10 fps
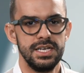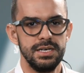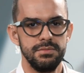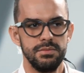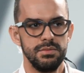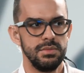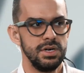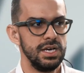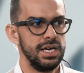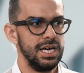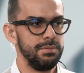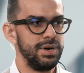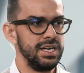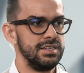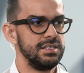
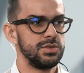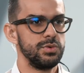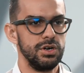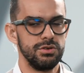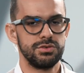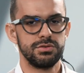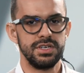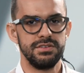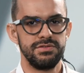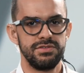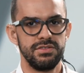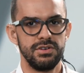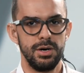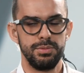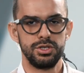And by this, we also
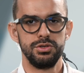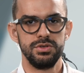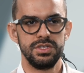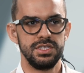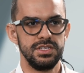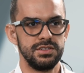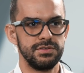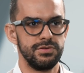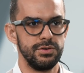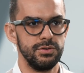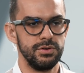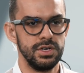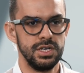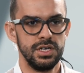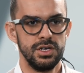give opportunities for
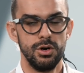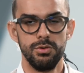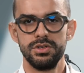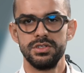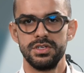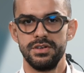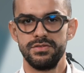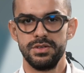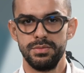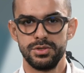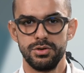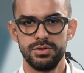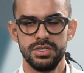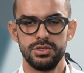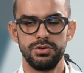holders of the
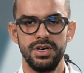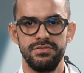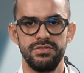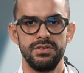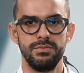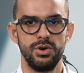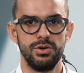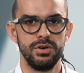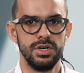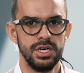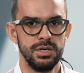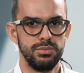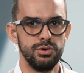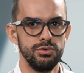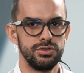token to have more
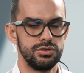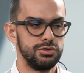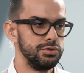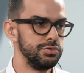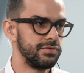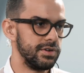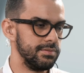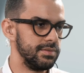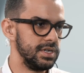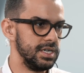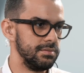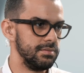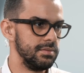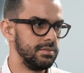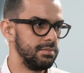pools to choose from
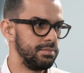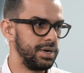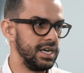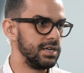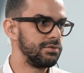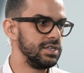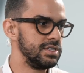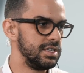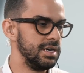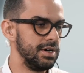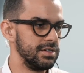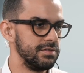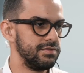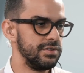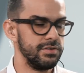by increasing the
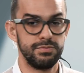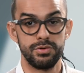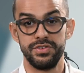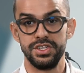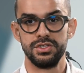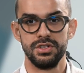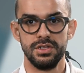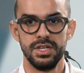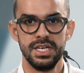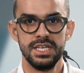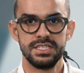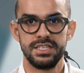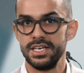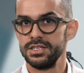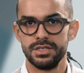amount of professional
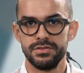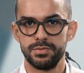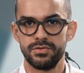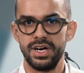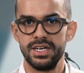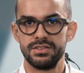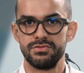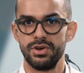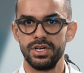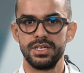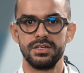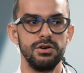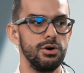staking service providers running